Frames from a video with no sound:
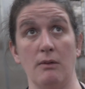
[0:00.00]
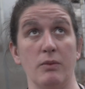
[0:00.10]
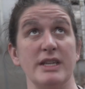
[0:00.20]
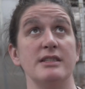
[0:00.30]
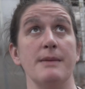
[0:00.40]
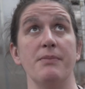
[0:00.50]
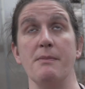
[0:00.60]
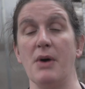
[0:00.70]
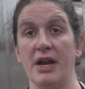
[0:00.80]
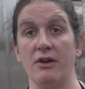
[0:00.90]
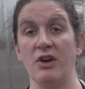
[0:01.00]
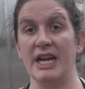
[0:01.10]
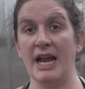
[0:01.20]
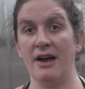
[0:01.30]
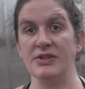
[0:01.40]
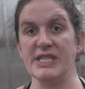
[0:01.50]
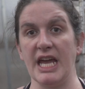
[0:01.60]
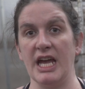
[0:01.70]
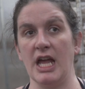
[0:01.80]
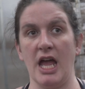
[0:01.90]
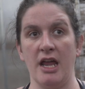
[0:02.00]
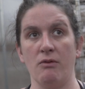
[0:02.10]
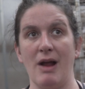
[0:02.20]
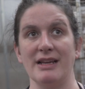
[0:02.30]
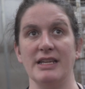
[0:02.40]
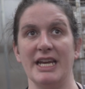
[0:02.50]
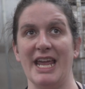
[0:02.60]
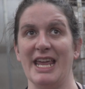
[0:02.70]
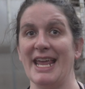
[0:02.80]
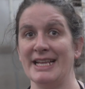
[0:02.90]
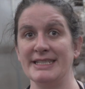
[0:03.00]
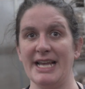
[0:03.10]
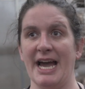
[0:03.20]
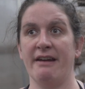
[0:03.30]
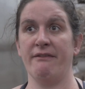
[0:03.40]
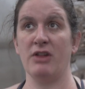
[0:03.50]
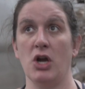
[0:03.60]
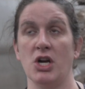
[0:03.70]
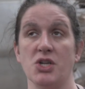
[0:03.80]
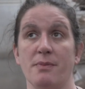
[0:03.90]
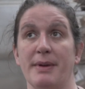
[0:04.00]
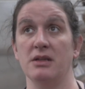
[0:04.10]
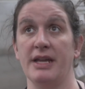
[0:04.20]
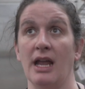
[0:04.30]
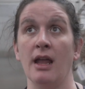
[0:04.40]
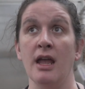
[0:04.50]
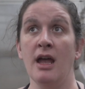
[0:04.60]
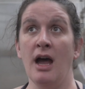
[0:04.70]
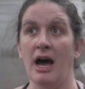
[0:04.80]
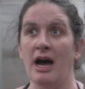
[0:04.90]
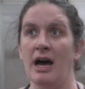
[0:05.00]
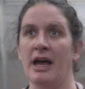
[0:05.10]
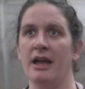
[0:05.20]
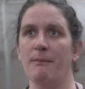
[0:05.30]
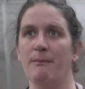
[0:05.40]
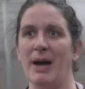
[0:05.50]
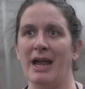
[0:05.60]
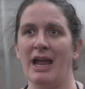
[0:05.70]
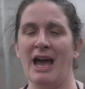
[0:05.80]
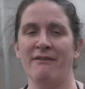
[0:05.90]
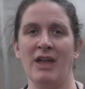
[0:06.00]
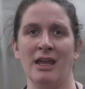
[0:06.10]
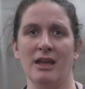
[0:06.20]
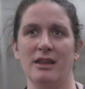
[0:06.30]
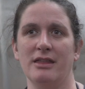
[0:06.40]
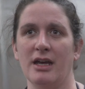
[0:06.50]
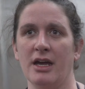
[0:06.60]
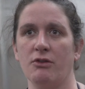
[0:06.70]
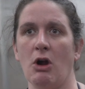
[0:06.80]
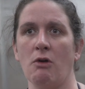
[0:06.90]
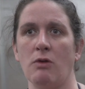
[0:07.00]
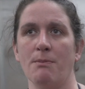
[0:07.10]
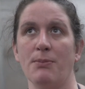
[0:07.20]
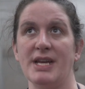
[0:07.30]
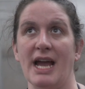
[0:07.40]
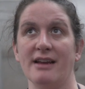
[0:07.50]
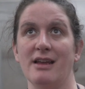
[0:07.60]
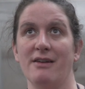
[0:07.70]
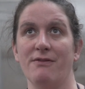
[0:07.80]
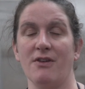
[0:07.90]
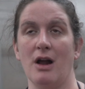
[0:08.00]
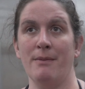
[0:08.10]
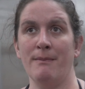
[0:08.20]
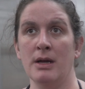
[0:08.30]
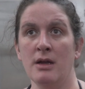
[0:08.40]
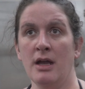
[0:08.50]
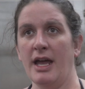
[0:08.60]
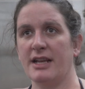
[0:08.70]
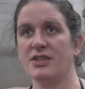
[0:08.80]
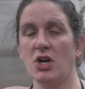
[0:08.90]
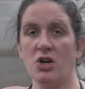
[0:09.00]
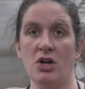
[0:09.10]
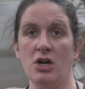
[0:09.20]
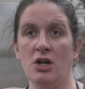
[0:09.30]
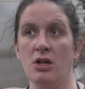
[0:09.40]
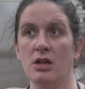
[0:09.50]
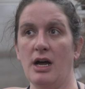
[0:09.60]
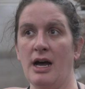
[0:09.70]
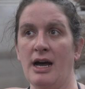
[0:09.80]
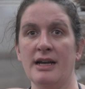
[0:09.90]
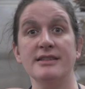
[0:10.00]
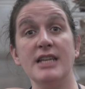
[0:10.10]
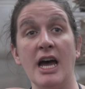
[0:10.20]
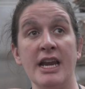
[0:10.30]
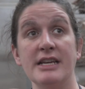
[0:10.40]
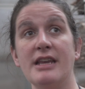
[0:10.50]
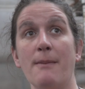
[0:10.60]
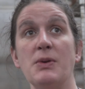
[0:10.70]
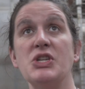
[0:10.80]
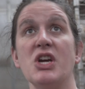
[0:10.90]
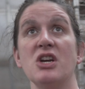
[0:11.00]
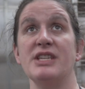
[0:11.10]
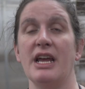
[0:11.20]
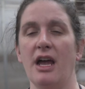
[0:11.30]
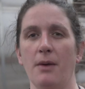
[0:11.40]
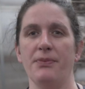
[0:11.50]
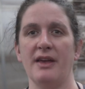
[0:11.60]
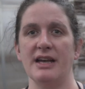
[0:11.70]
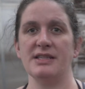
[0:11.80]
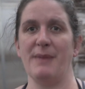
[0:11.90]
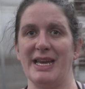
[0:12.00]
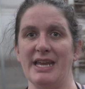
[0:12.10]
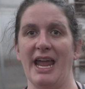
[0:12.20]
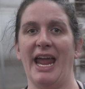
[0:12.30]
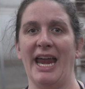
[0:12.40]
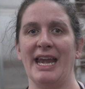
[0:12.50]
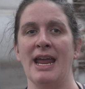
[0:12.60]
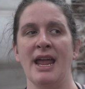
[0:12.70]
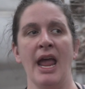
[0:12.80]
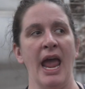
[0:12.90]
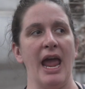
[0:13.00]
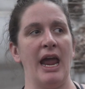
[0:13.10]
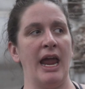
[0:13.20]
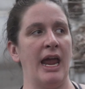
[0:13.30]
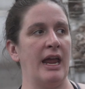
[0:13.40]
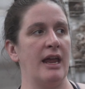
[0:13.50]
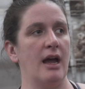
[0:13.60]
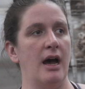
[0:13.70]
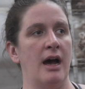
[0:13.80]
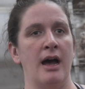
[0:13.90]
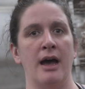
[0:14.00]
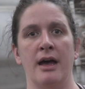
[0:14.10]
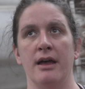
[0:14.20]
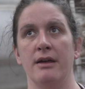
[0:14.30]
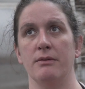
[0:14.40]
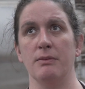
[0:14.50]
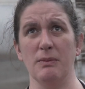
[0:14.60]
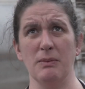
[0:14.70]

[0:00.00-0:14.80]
we simply bought a greenhouse kit and erected it inside of a larger building. Uh, by having the grow room protected from external uh, sun and temperatures, it helps us maintain a uh,